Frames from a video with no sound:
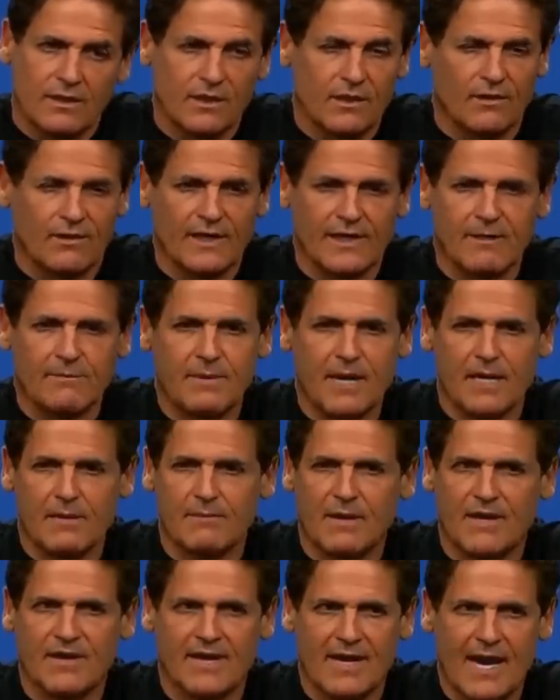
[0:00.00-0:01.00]
They get
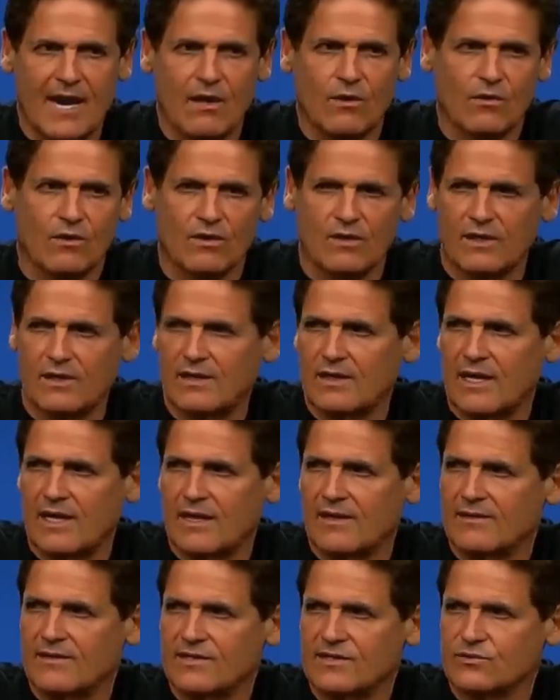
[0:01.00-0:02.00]
paid by the hour,
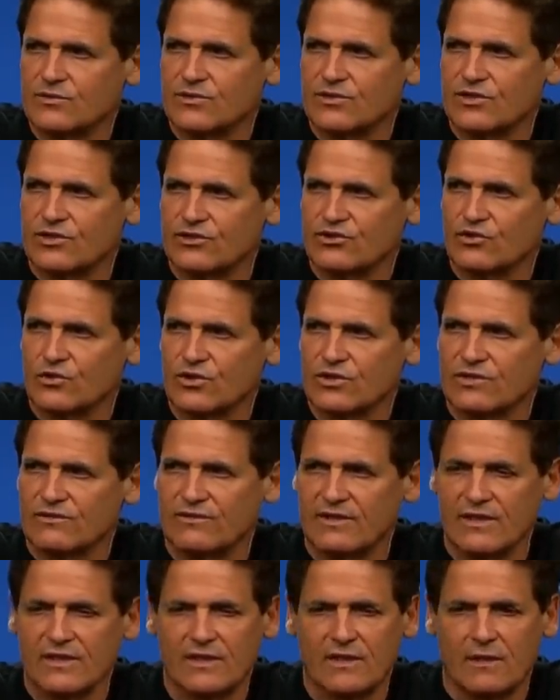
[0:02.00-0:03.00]
and this was their source
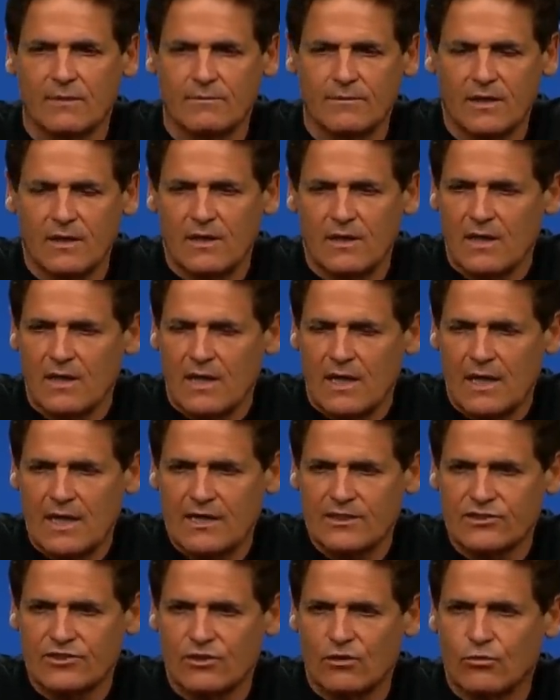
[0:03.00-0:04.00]
of income.
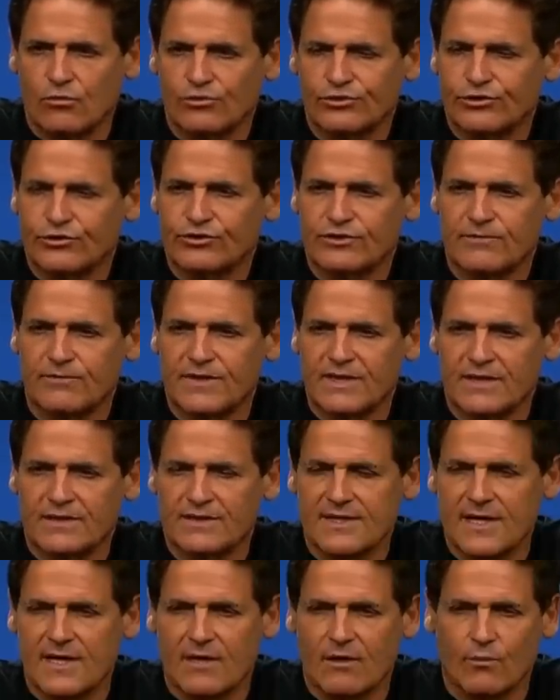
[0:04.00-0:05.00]
And so we'll do some
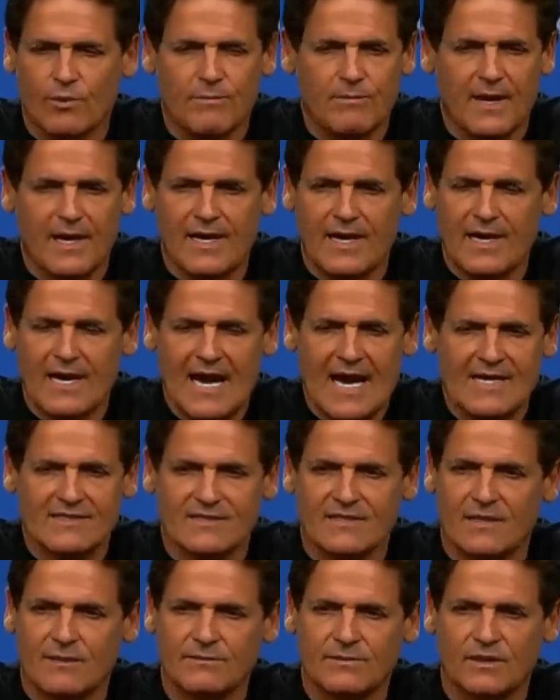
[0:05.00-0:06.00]
things there. We may
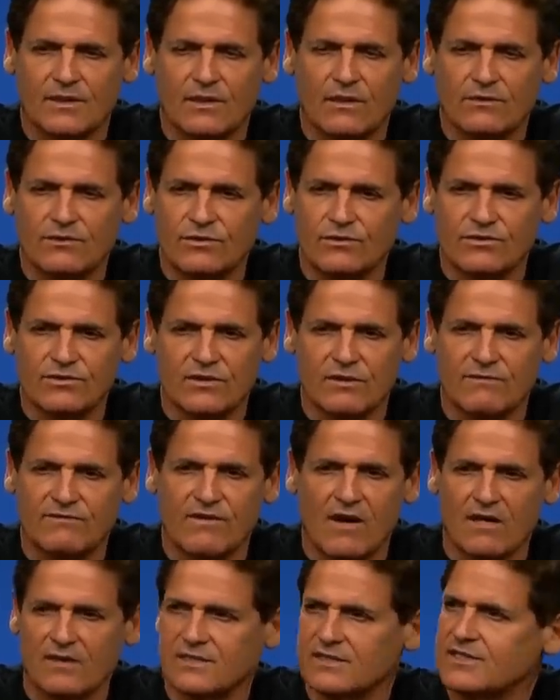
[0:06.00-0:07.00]
ask them to go do some
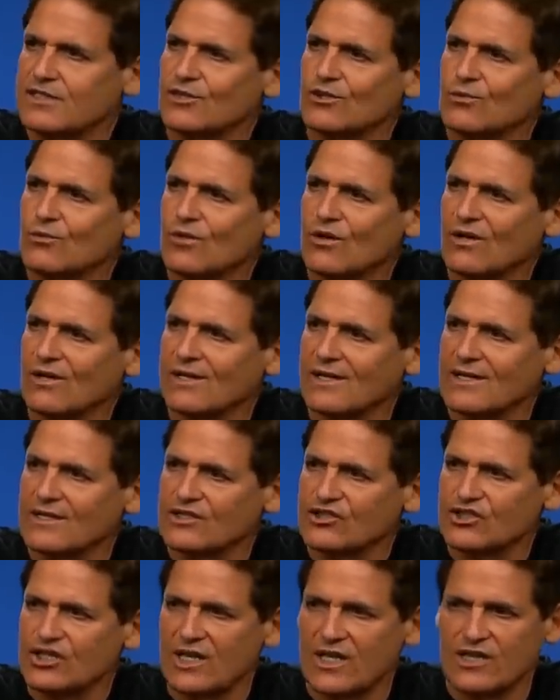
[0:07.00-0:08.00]
volunteer work in
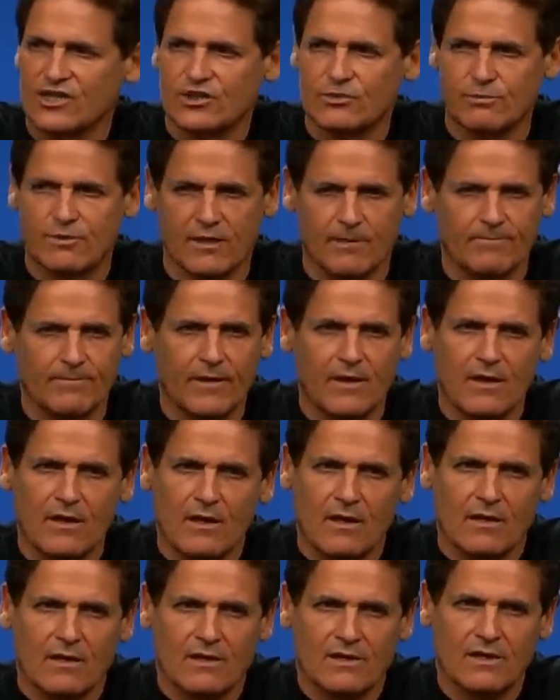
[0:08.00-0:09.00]
exchange, but
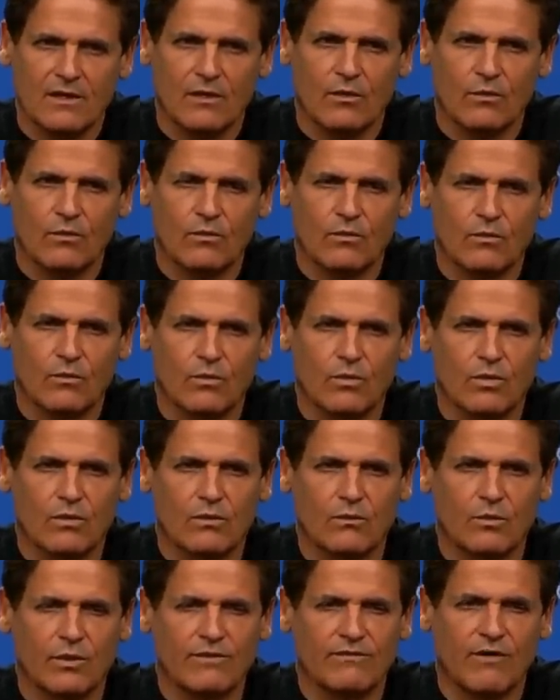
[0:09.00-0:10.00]

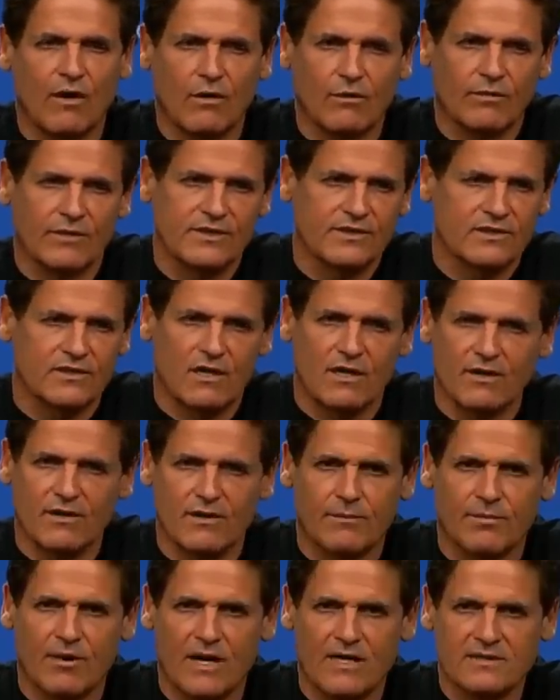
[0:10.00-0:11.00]
we've already
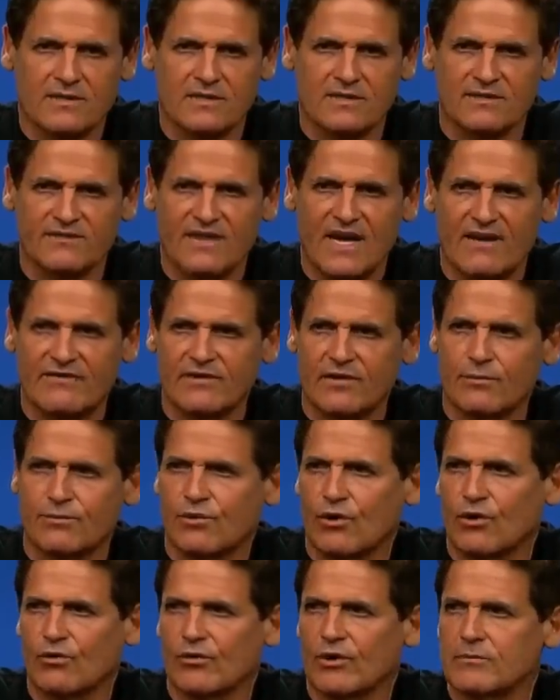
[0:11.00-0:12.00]
started the process of having a
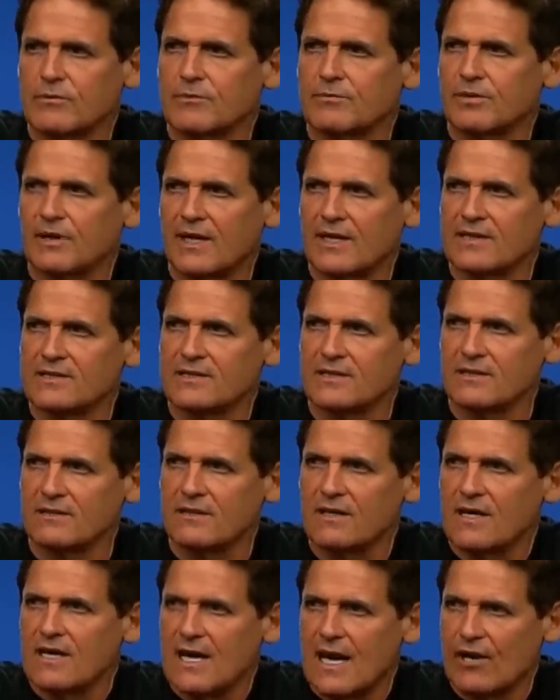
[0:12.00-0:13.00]
program in place,
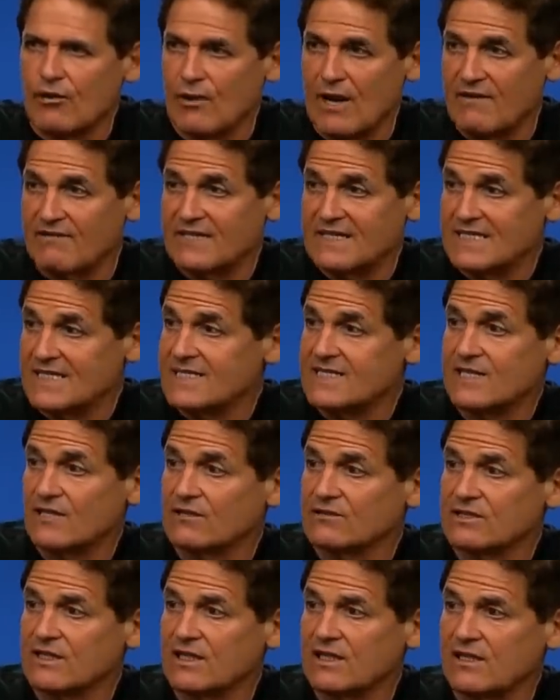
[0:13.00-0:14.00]
and I don't have any
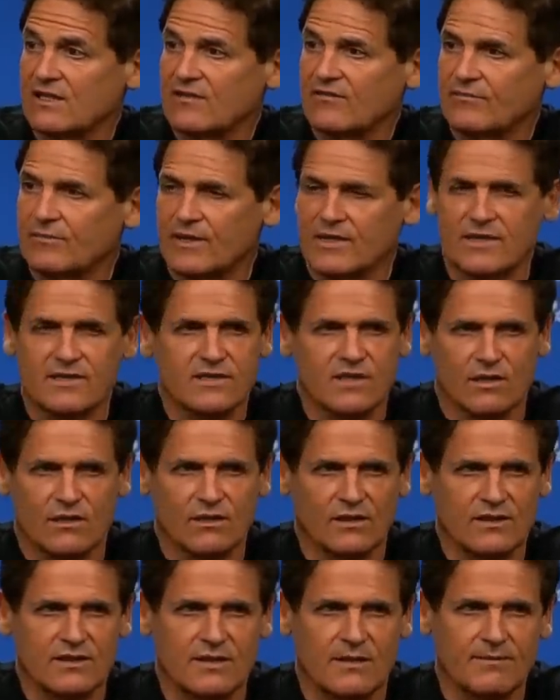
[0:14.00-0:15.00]
details to give, but it's
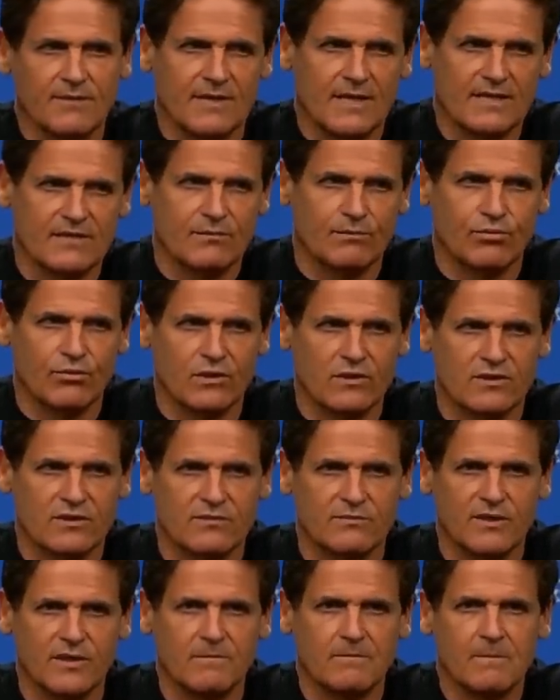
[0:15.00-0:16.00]
certainly something that's
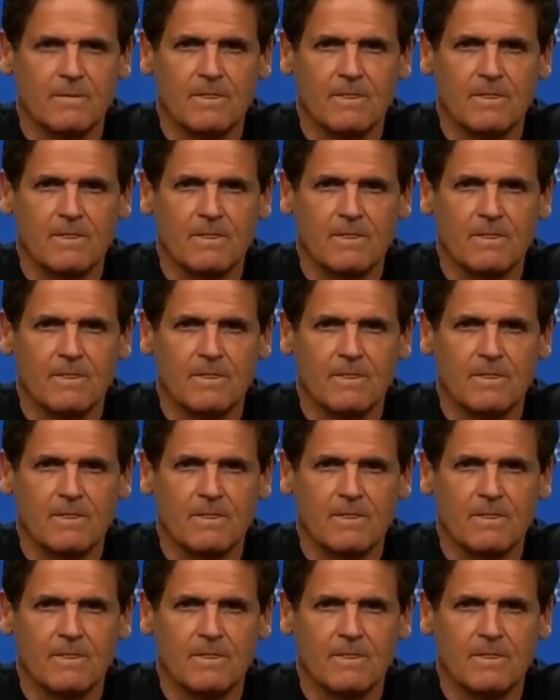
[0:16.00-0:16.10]
important to me.